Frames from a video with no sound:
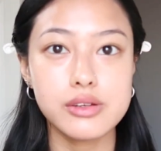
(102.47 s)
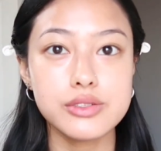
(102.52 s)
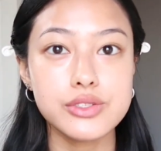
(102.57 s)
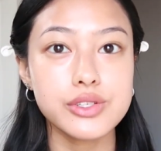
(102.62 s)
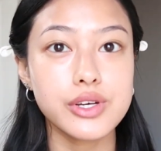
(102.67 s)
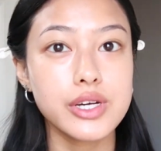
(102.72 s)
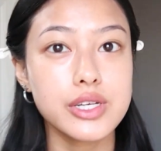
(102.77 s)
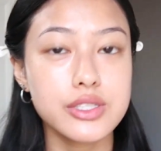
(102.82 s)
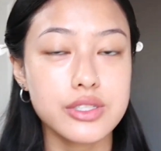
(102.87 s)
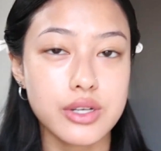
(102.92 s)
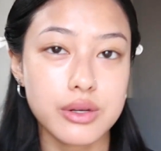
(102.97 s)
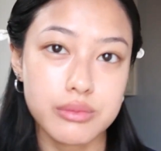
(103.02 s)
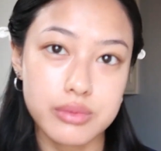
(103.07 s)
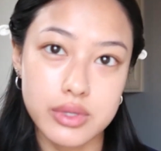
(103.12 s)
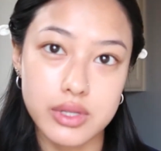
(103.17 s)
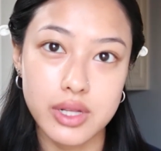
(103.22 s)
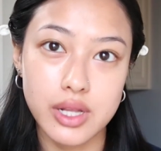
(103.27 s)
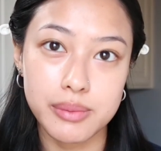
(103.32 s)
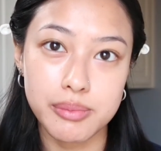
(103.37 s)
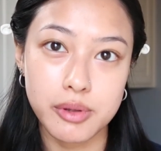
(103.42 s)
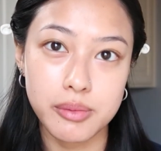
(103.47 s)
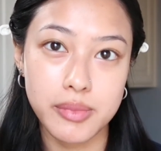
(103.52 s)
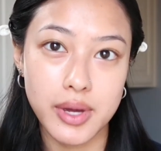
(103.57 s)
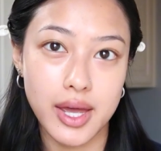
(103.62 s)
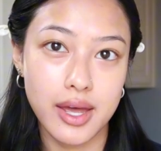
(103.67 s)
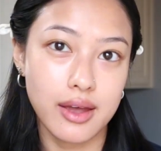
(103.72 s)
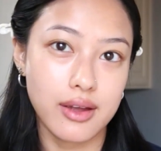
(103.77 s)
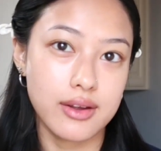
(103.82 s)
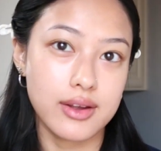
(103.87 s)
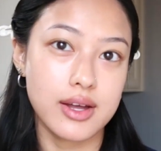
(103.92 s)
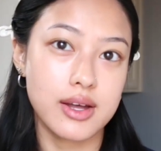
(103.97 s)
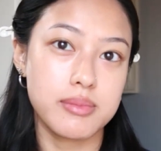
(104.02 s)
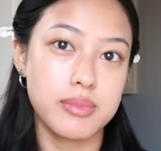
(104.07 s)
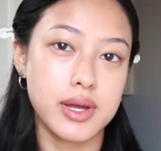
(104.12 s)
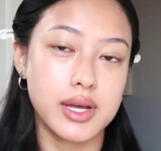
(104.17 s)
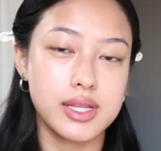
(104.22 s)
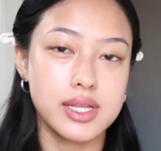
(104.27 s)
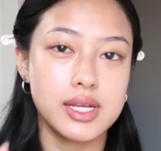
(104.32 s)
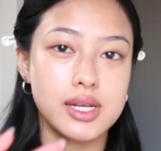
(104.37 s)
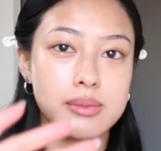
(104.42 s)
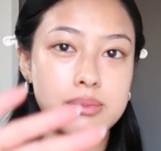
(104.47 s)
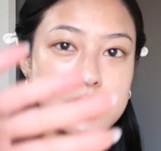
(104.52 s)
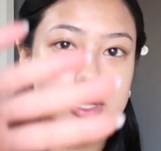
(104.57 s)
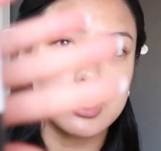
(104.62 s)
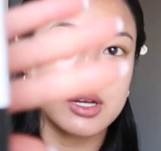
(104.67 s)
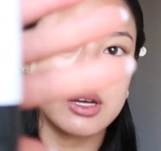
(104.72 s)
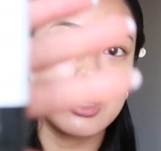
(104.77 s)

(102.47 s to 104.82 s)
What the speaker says: So I start with clipping my hair up, and then I'm gonna